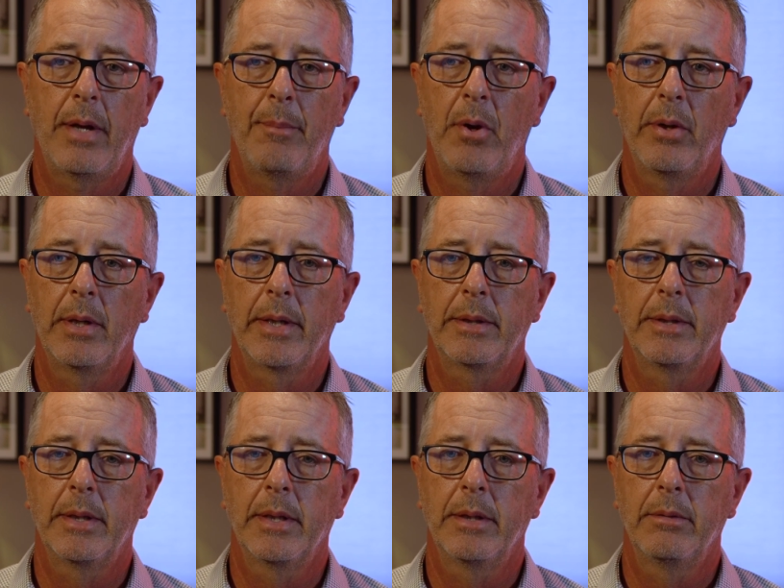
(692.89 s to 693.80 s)
I'm on
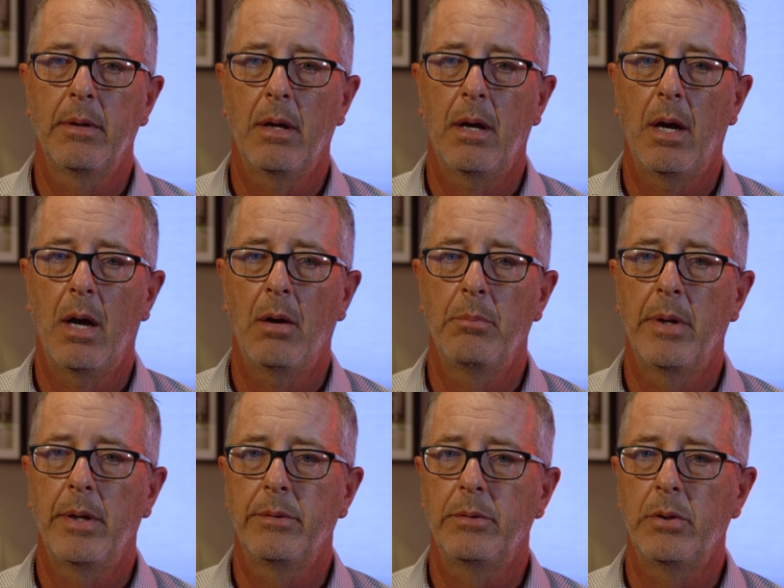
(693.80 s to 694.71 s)
LinkedIn,
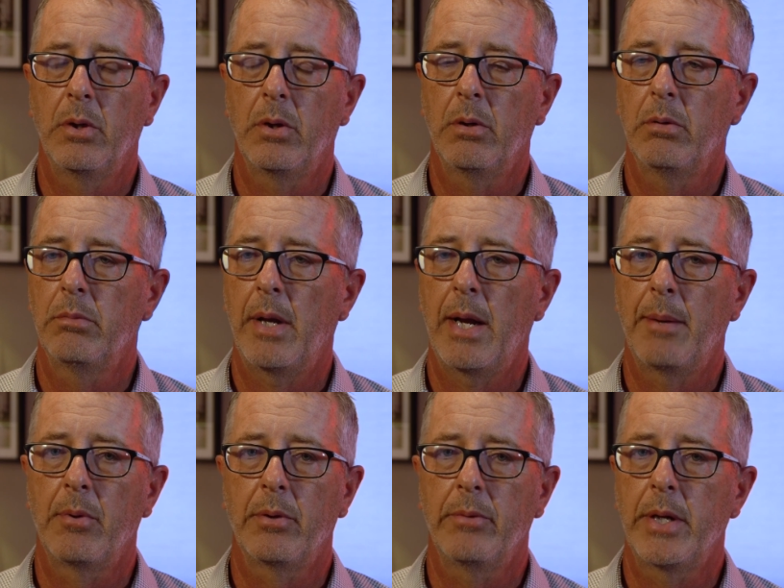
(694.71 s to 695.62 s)
but you're
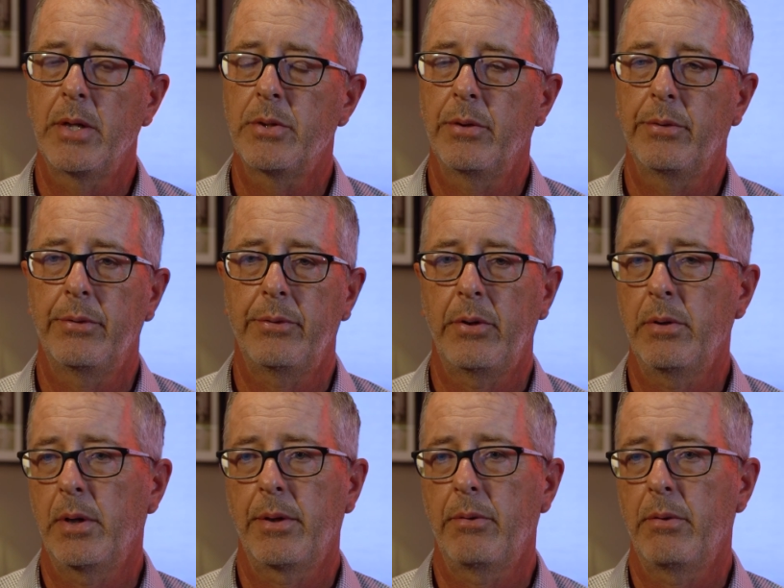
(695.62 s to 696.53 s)
able to reach us
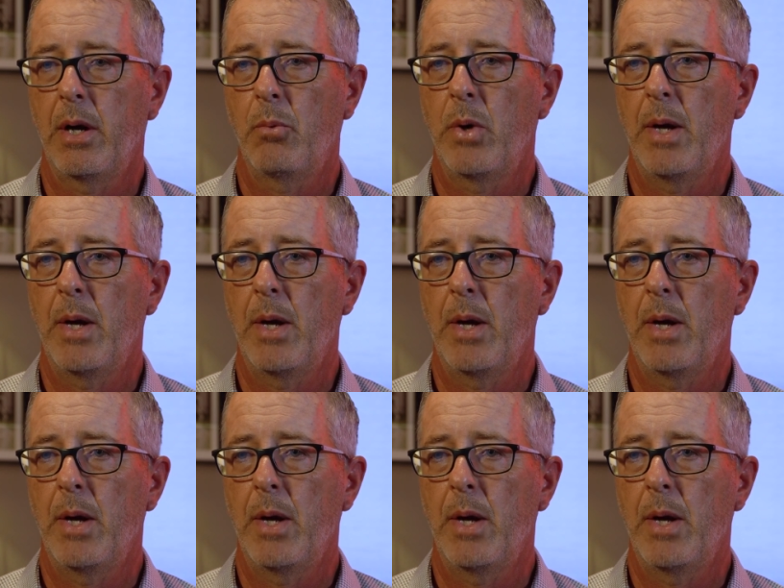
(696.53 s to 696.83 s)
certainly through our